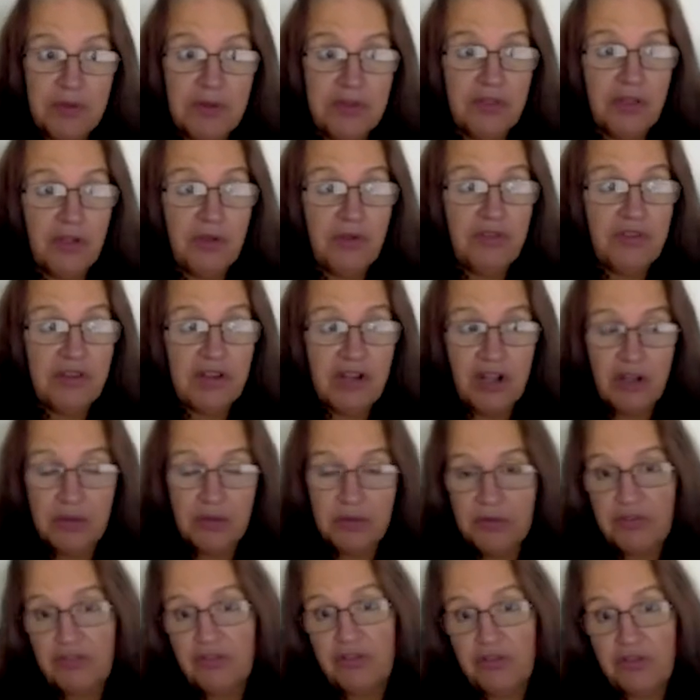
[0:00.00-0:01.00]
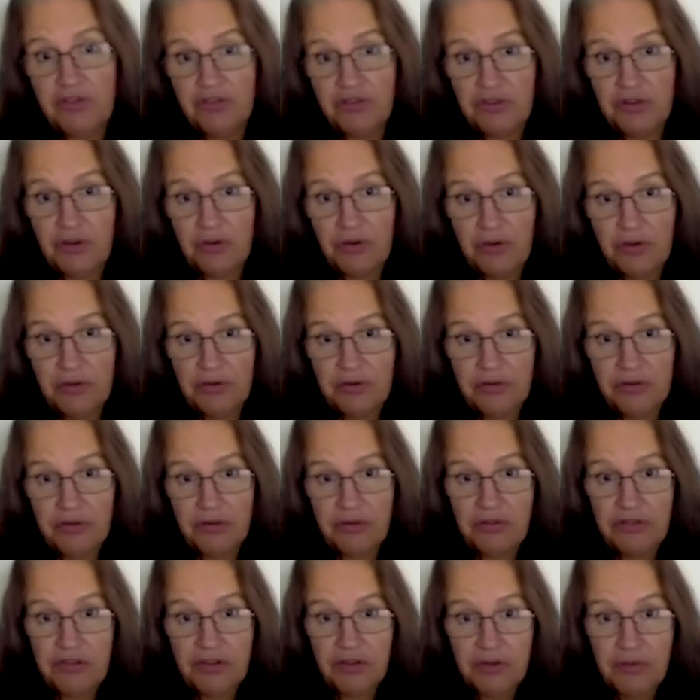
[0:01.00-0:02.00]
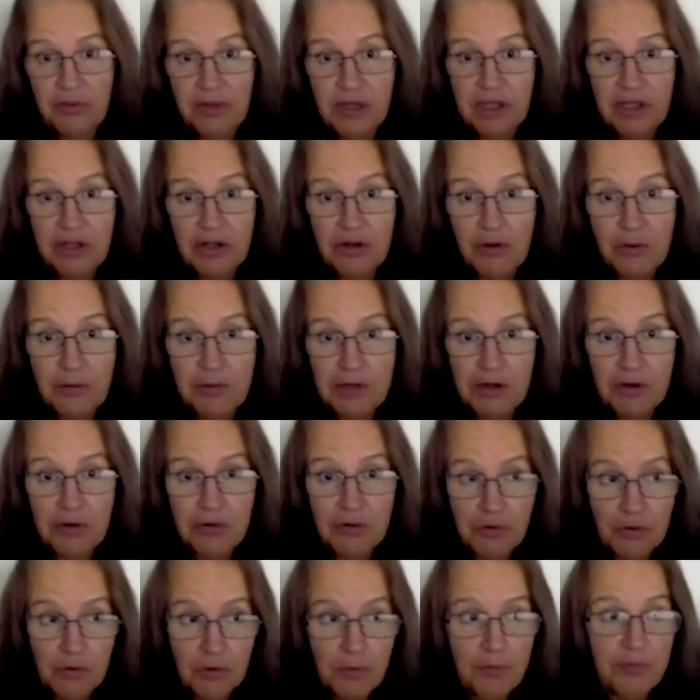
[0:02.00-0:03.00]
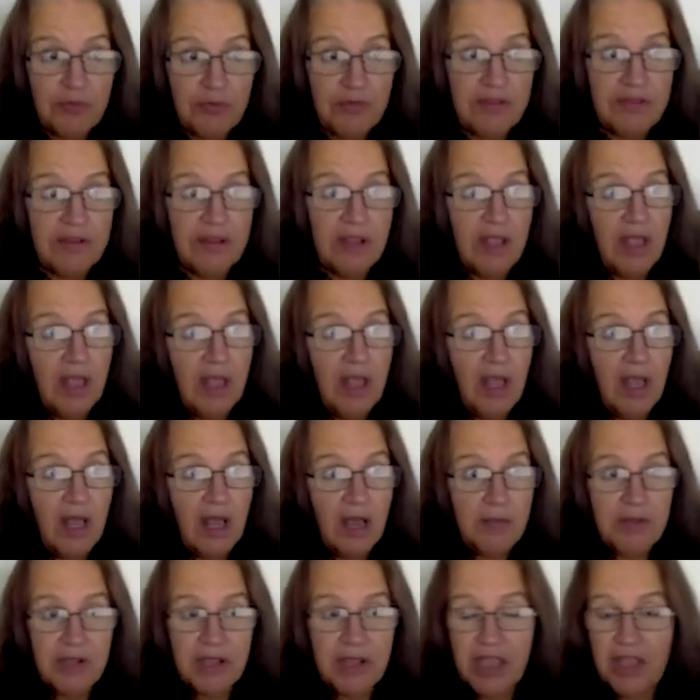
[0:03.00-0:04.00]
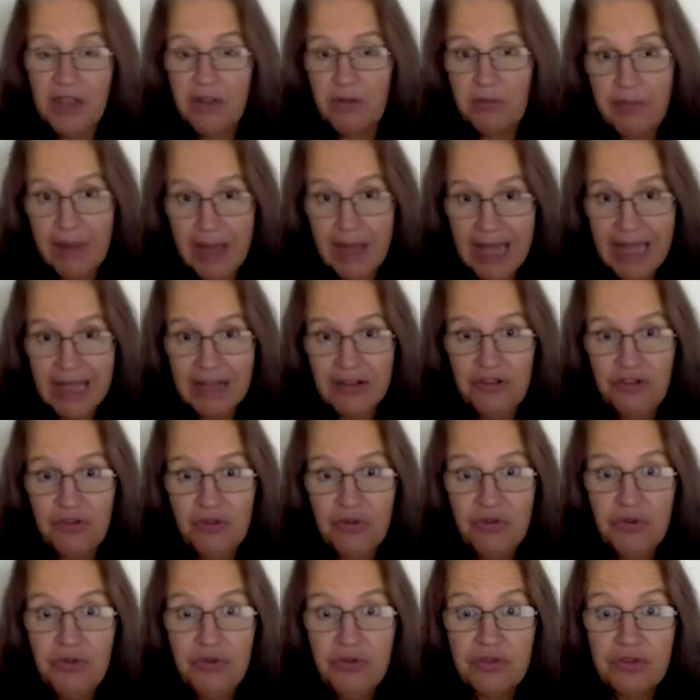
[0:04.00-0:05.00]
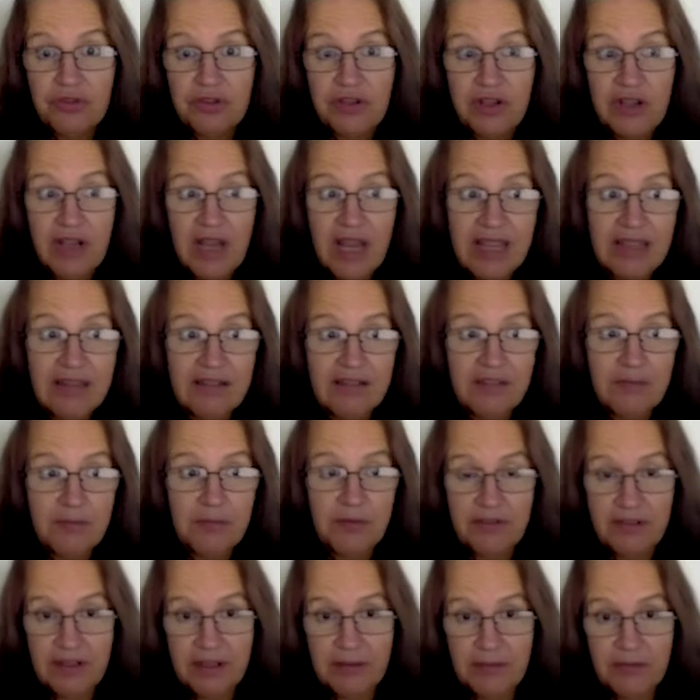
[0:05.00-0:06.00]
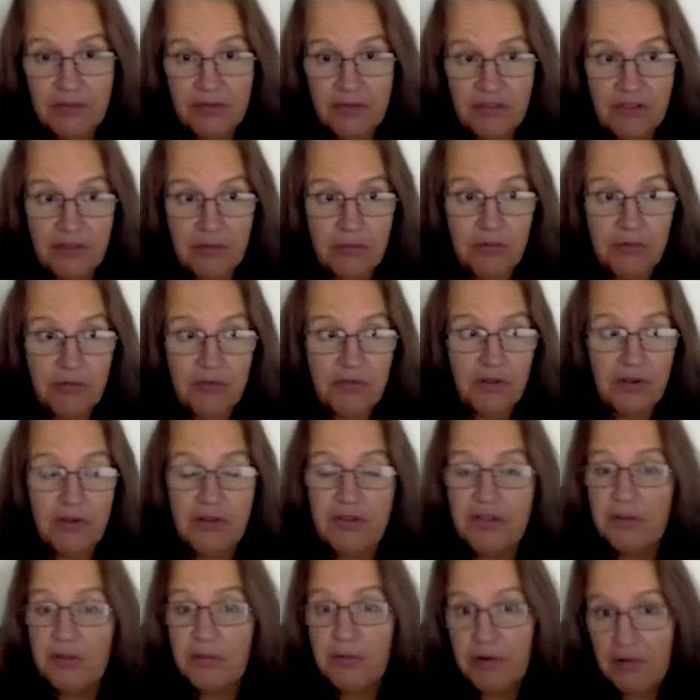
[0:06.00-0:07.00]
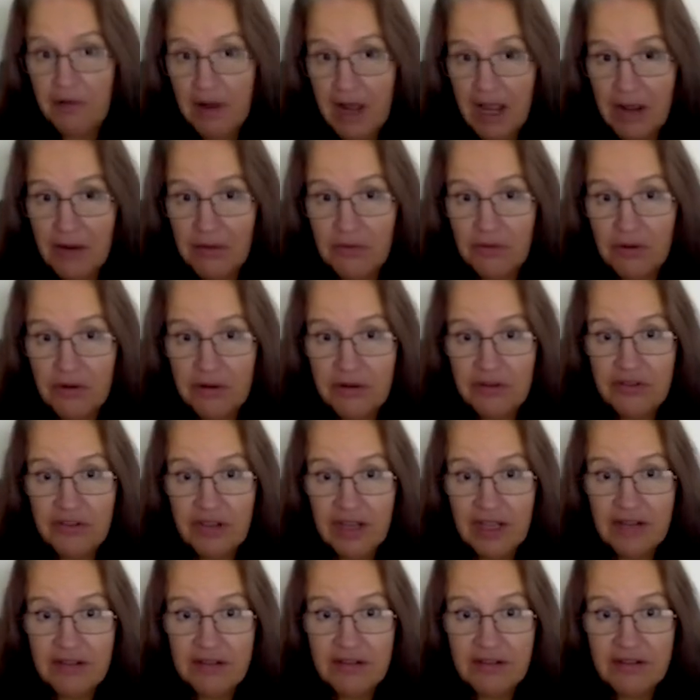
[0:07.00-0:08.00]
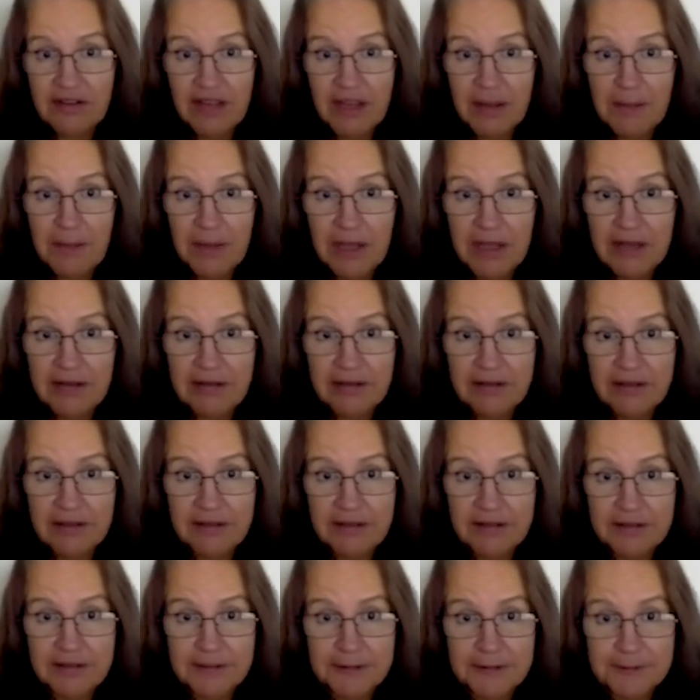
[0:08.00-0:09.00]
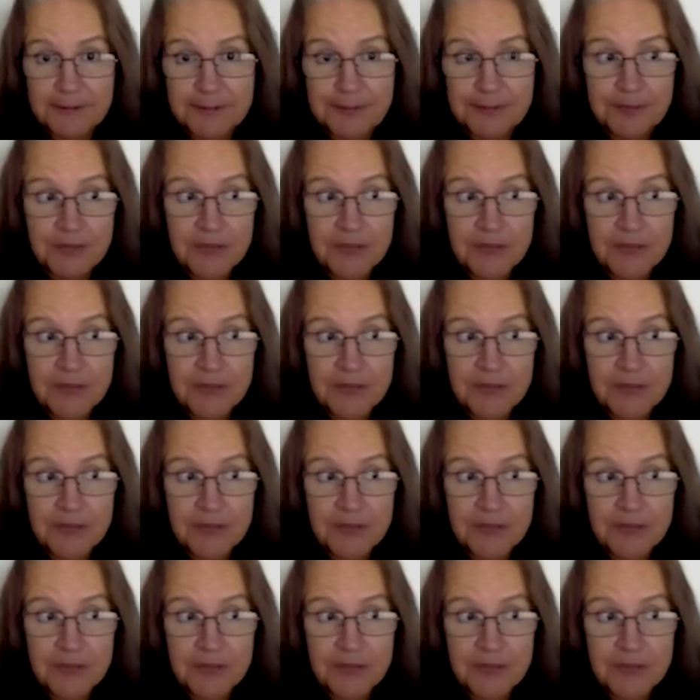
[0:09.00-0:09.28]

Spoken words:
but those in lower socio-economic groups are being held back due to the negative perceptions that will follow them around on a day-to-day basis.